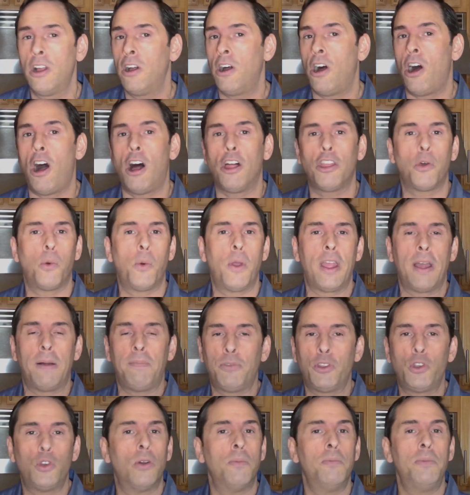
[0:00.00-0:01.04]
all the way up
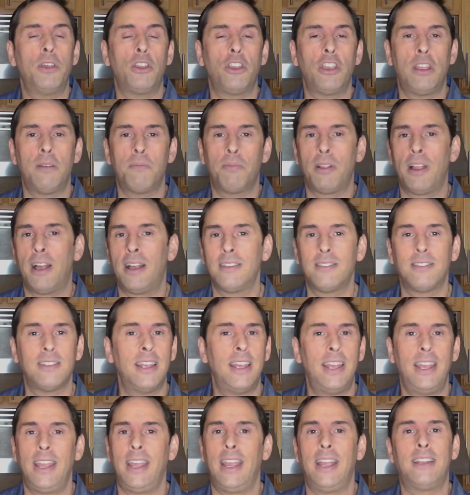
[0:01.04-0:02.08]
to a million plus,
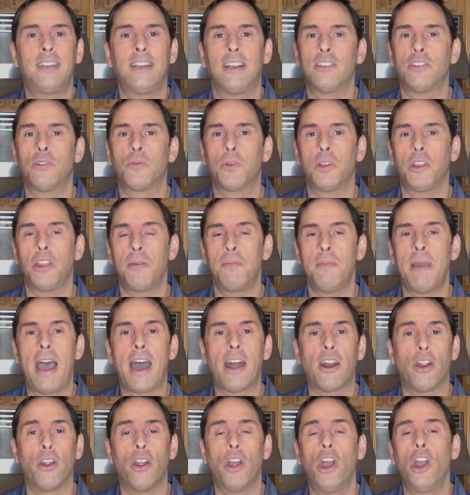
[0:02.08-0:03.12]
it doesn't really
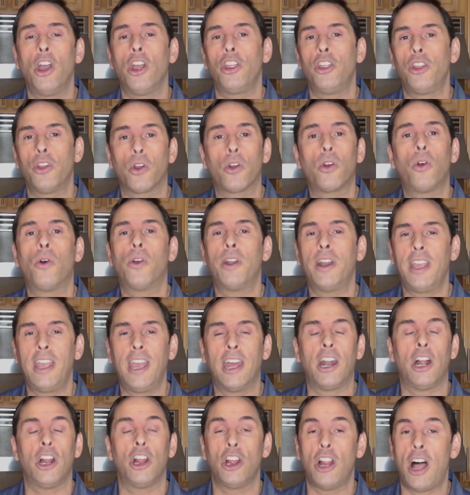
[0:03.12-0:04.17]
matter. You're going to get
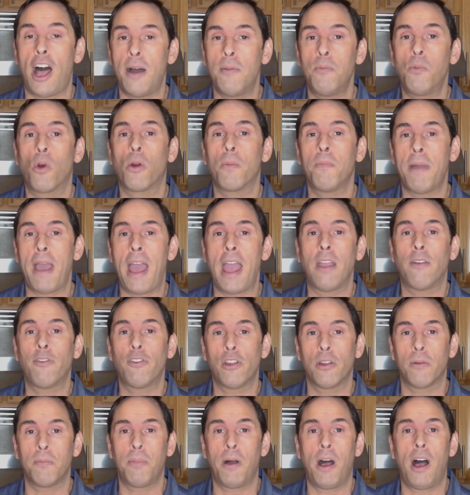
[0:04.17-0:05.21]
a lot more bang for
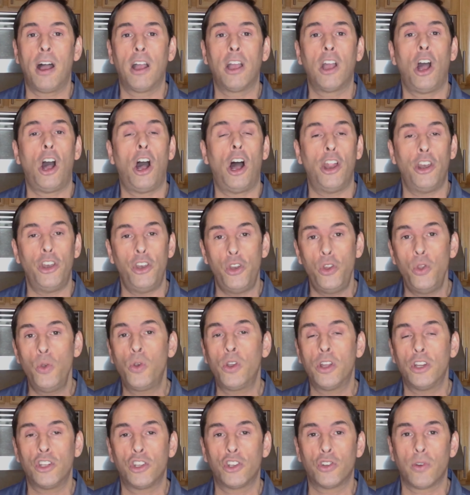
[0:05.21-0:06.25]
your buck on new
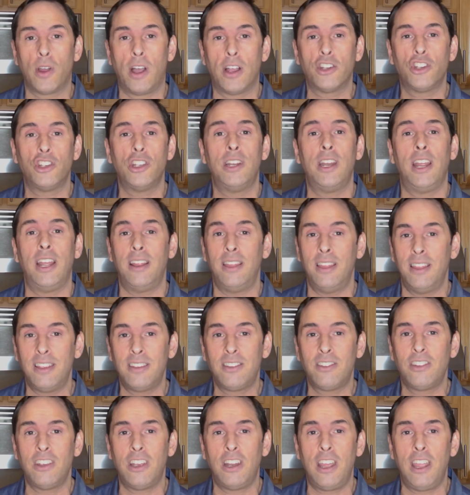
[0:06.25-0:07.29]
construction in this
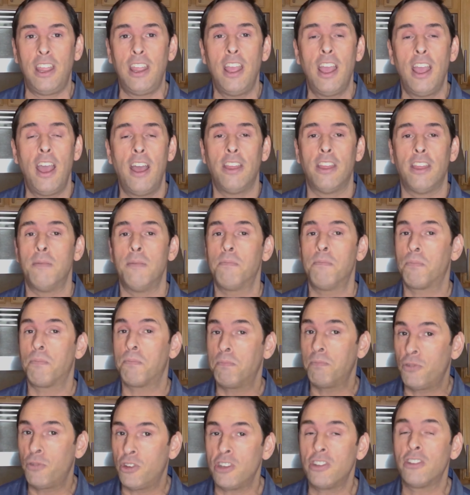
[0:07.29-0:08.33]
city than
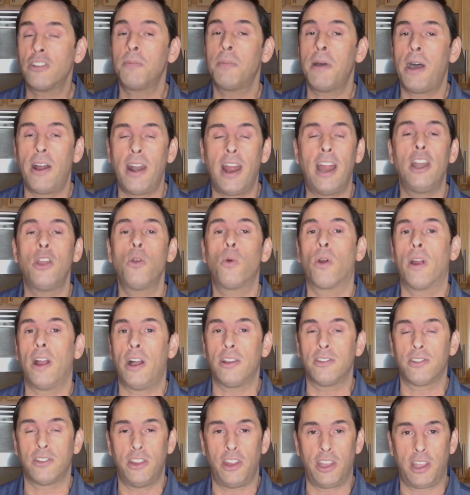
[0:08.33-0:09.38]
just about anywhere
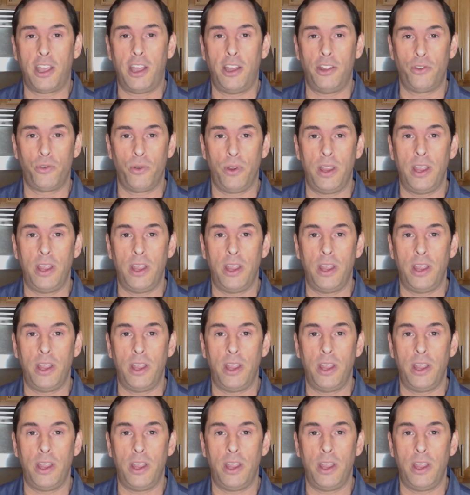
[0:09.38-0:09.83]
else in the country.